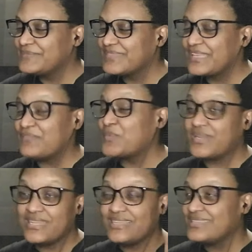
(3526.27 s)
if he
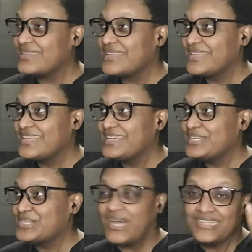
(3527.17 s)
wanted
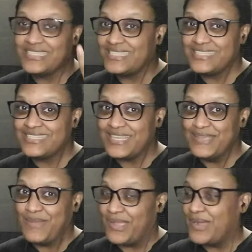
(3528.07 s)
Tharn to listen to him
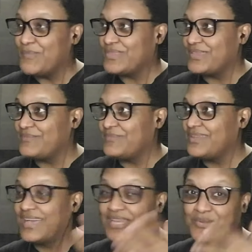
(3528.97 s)
and come with him,
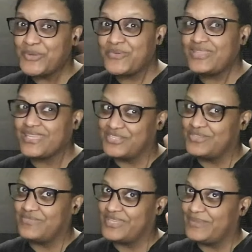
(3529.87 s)
I don't agree that he should
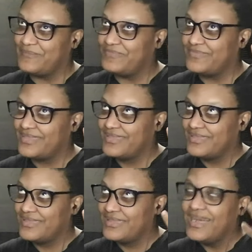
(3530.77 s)
have hit him.
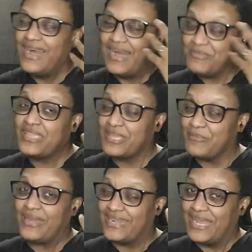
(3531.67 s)
I'm thinking
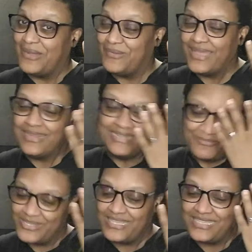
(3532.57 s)
about it now, and I'm
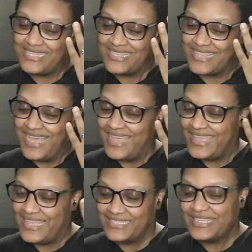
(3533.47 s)
realizing that
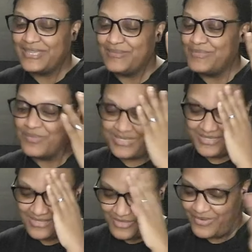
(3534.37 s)
hitting him was
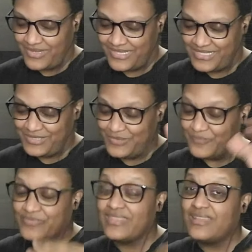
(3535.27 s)
the wrong thing to do.
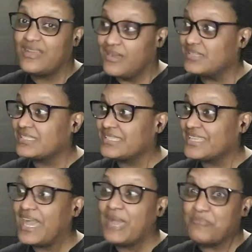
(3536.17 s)

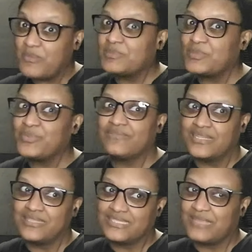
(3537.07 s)
Honestly, I probably would have
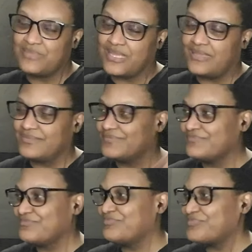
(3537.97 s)
done the same thing.
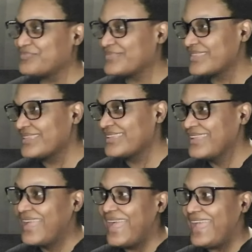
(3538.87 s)

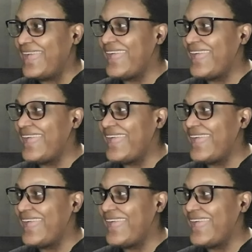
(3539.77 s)
I